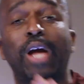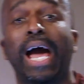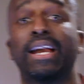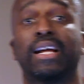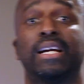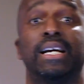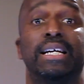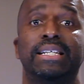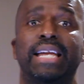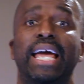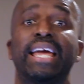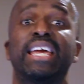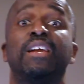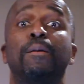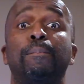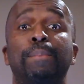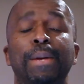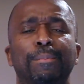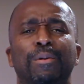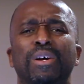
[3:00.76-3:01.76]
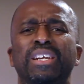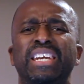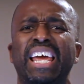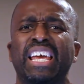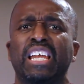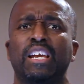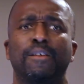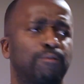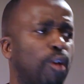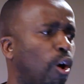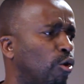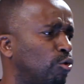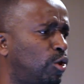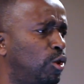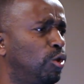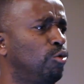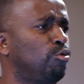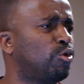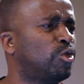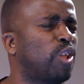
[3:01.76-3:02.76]
You got to cut negative people and negative
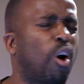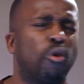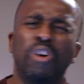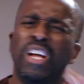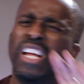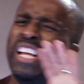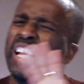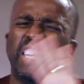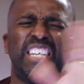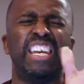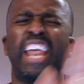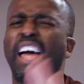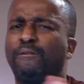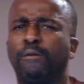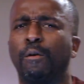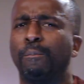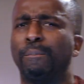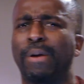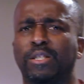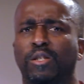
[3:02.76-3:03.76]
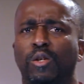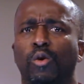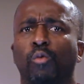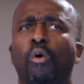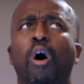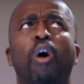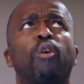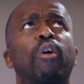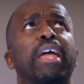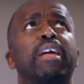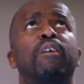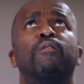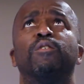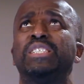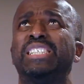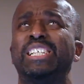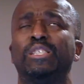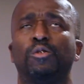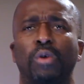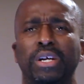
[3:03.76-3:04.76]
thoughts loose. Don't never measure the wrong angle of
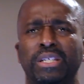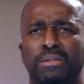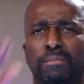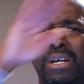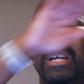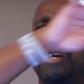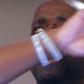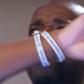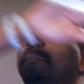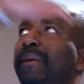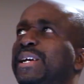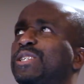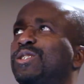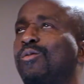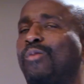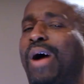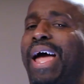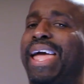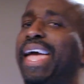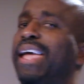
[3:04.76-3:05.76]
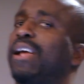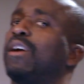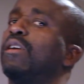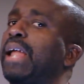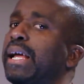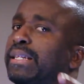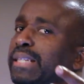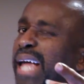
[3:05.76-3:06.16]
a situation, but measure the right angle